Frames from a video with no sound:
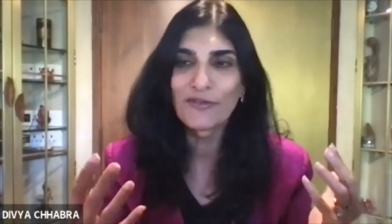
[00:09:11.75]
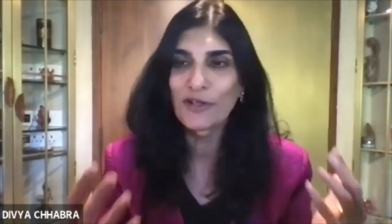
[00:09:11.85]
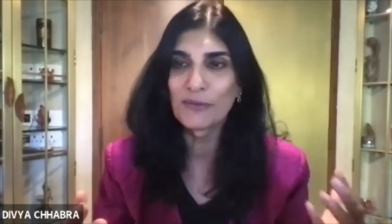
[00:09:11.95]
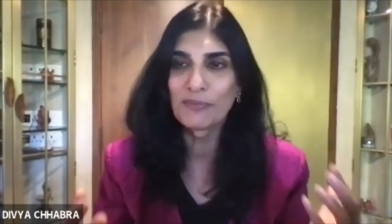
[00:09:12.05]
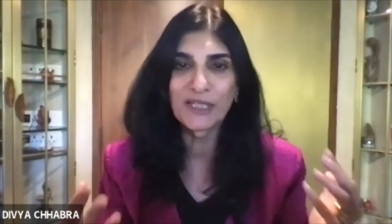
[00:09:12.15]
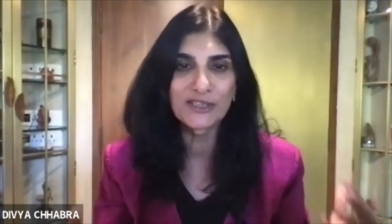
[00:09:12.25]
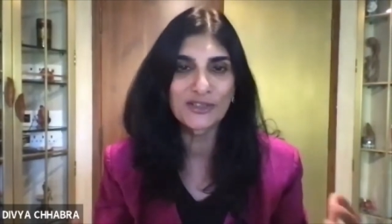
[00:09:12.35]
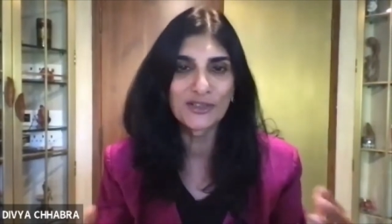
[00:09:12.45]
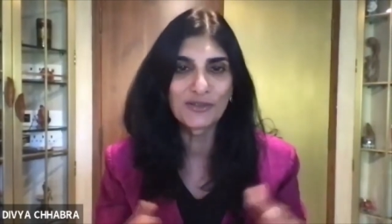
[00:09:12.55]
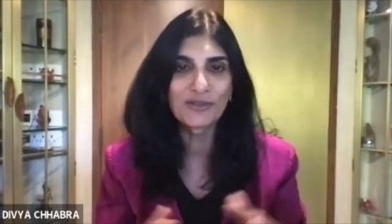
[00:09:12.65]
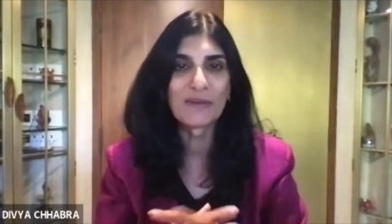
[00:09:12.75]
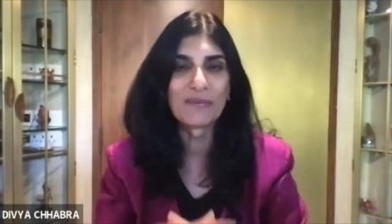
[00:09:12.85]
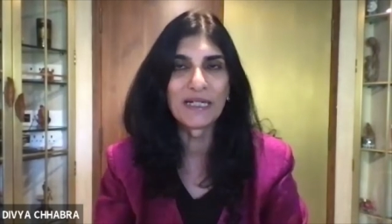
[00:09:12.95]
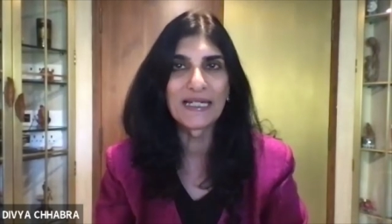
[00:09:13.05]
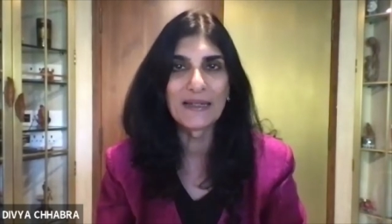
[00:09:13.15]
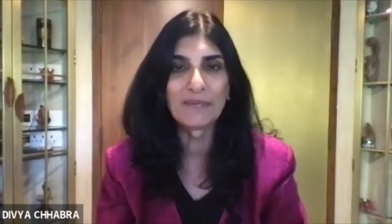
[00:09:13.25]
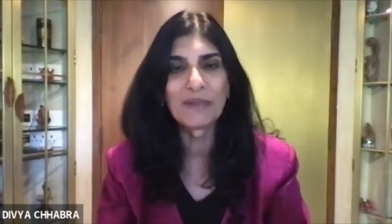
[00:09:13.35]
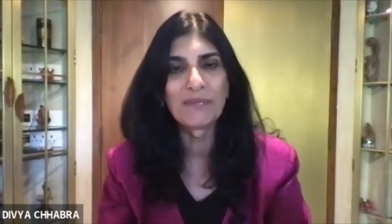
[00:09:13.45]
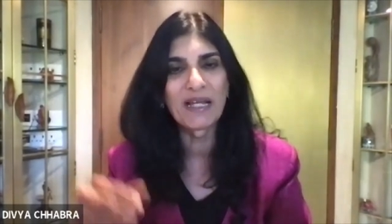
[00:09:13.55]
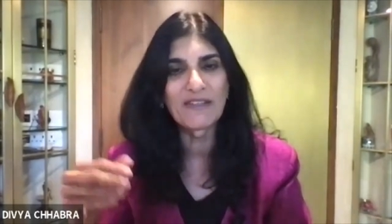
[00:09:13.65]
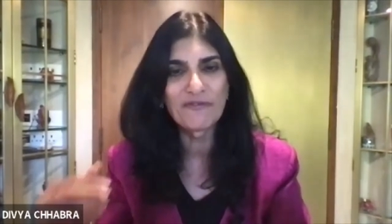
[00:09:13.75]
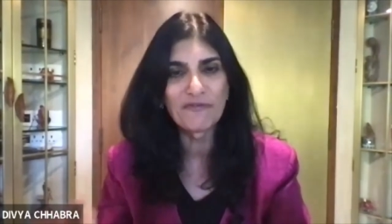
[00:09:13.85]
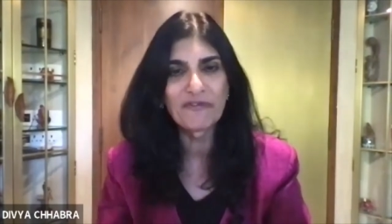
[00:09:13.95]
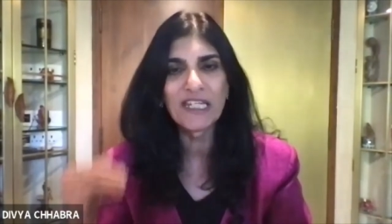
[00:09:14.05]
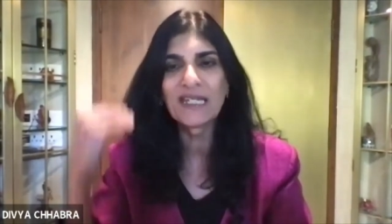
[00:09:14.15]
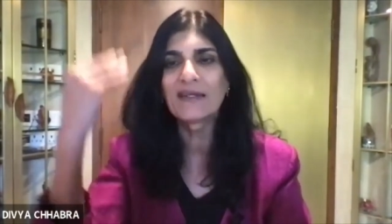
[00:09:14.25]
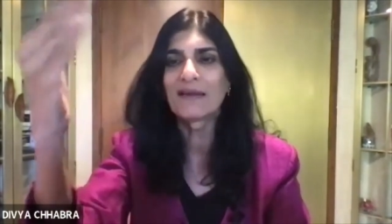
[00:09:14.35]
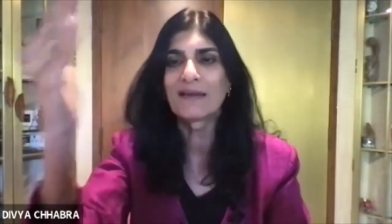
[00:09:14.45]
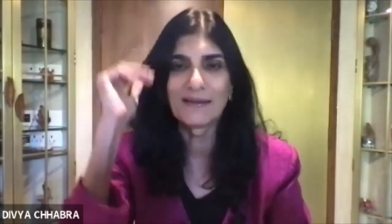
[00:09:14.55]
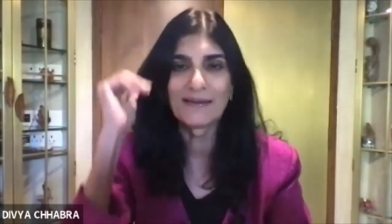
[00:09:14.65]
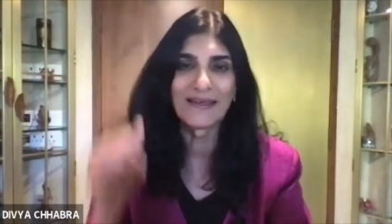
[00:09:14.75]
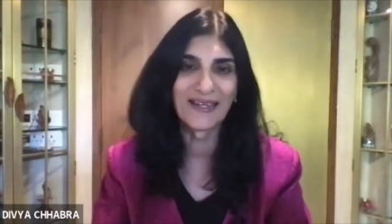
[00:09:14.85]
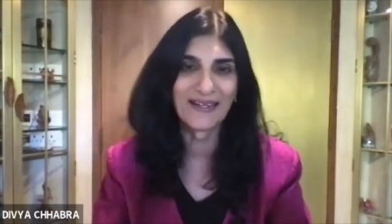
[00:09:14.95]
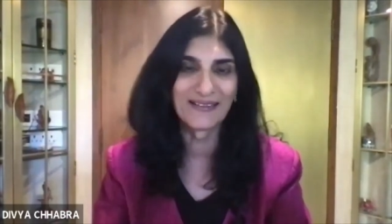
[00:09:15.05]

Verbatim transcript: for a patient to come and tell me my feet are in the head.